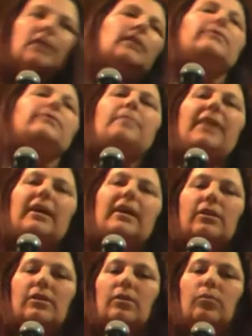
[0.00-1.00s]
I was a
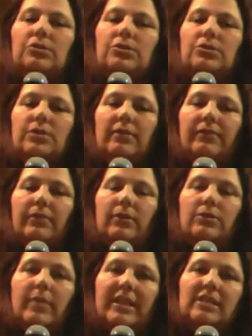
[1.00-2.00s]
banker on Wall Street for
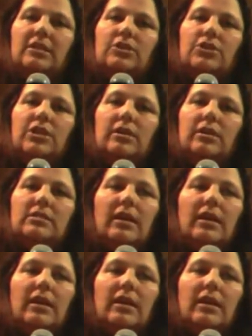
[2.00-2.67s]
26 years,